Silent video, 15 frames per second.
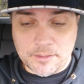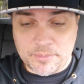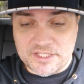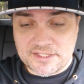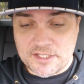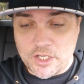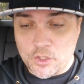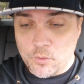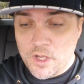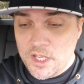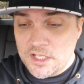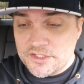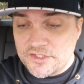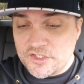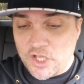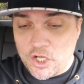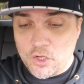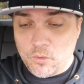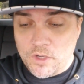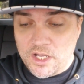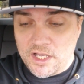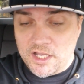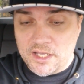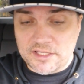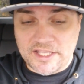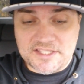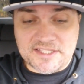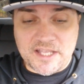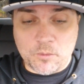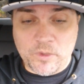Nabisco. So uh,
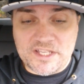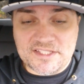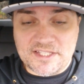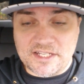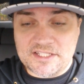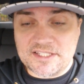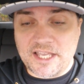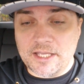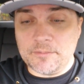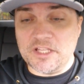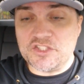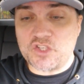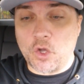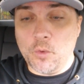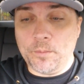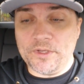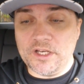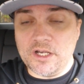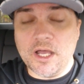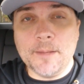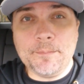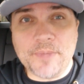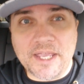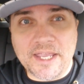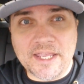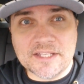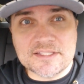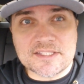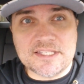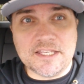let's not waste any time. Let's open it up
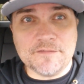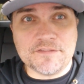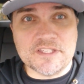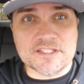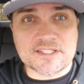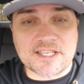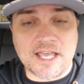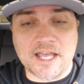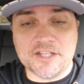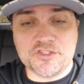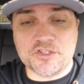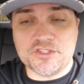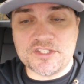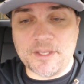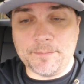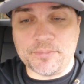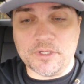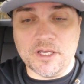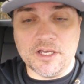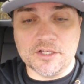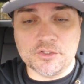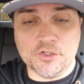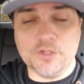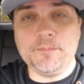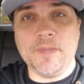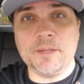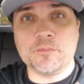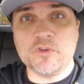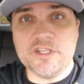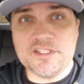and see if this conjures up uh, good
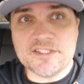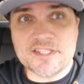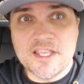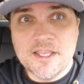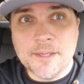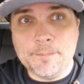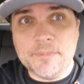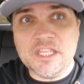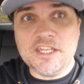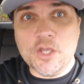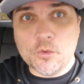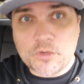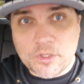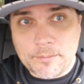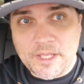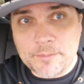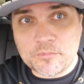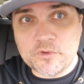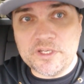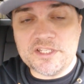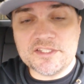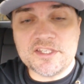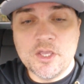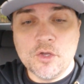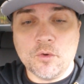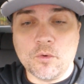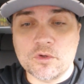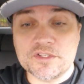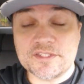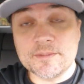memories, mediocre memories,
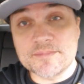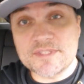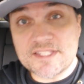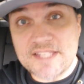or some